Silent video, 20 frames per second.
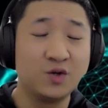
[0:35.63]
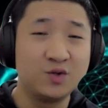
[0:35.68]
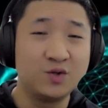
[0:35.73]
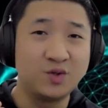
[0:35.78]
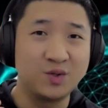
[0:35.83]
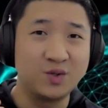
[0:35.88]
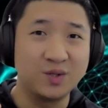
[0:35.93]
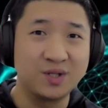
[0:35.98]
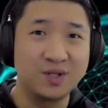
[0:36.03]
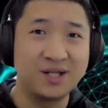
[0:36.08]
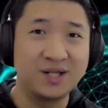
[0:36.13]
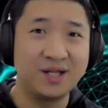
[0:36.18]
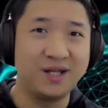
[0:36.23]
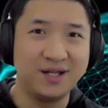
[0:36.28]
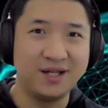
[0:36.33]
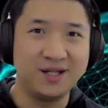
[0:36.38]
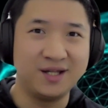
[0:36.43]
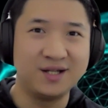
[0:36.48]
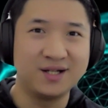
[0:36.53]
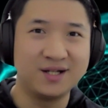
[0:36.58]
to see
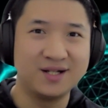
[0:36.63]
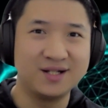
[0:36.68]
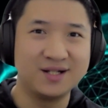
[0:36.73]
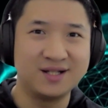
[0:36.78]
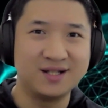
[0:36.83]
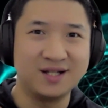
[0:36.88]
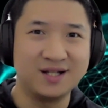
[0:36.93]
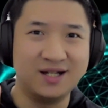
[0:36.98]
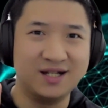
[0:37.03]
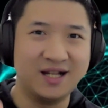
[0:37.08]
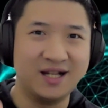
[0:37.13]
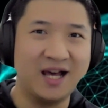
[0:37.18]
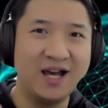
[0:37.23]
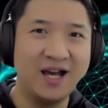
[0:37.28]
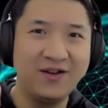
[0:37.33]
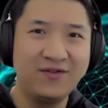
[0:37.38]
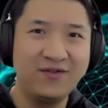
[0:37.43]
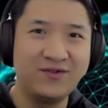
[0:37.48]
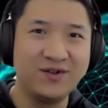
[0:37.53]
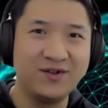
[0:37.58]
the
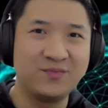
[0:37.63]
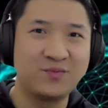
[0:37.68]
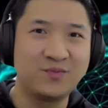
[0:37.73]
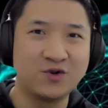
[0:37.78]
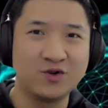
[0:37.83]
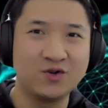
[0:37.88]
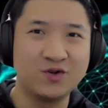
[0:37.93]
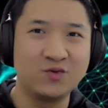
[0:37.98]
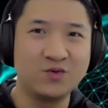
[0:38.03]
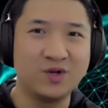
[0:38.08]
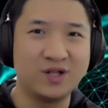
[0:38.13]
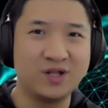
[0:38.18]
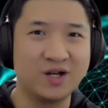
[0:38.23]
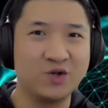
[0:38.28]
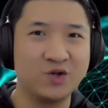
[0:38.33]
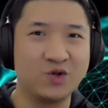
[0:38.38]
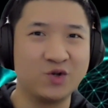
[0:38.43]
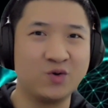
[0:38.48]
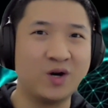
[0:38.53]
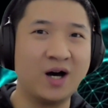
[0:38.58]
live report
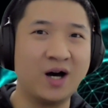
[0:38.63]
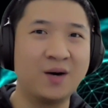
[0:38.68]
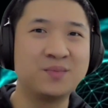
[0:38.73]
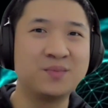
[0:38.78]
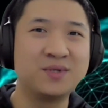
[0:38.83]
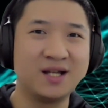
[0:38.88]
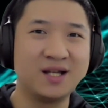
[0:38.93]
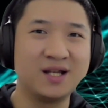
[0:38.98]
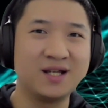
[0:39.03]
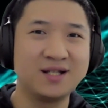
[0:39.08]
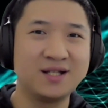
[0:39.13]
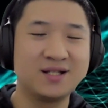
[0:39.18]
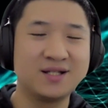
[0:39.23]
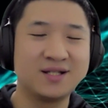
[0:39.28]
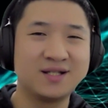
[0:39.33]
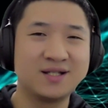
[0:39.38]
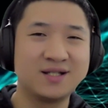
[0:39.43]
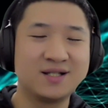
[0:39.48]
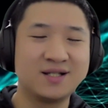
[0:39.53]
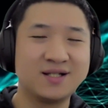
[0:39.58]
without you update
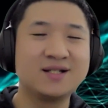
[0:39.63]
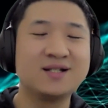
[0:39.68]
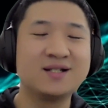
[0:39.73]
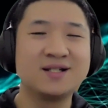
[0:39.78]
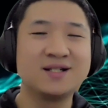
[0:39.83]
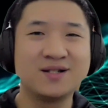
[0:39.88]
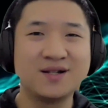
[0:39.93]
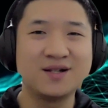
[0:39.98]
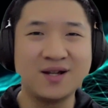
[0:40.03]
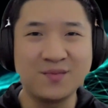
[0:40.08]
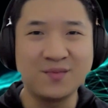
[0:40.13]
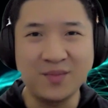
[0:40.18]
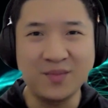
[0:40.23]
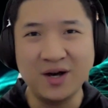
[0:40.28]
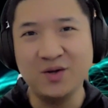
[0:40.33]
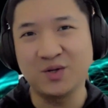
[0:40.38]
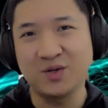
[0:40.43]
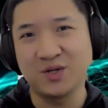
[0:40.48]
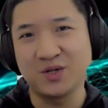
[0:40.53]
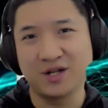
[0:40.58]
it
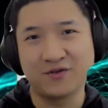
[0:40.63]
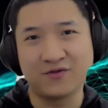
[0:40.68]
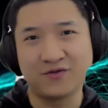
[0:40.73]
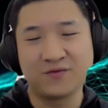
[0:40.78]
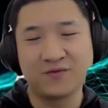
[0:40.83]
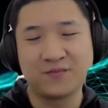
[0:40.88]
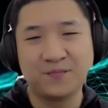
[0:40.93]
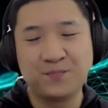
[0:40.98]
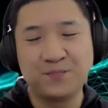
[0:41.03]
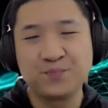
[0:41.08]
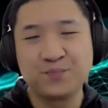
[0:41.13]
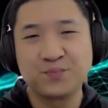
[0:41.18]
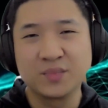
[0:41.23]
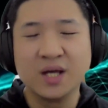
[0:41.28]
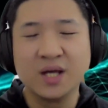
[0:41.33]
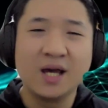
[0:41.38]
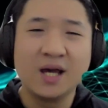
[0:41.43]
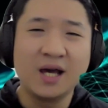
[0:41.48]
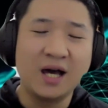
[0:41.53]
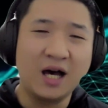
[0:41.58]
by yourself.
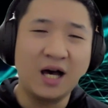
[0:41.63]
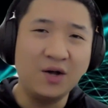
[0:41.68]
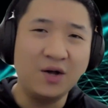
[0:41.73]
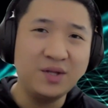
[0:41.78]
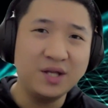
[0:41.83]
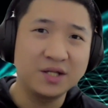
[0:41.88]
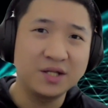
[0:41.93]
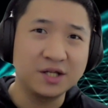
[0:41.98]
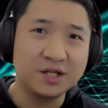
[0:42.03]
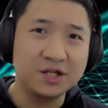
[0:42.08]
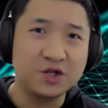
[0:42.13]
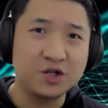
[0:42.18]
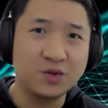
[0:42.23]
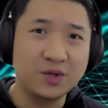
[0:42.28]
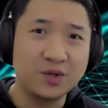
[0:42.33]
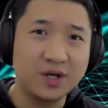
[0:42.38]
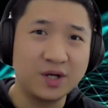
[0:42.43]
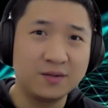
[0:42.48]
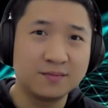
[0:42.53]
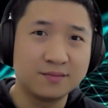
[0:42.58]
How does it do
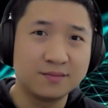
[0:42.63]
it?